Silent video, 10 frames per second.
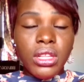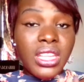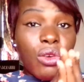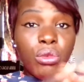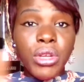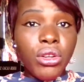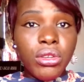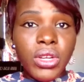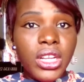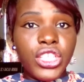there will be
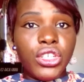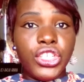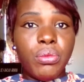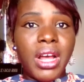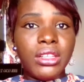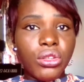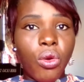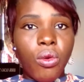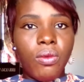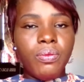no relationship at
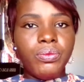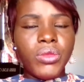all?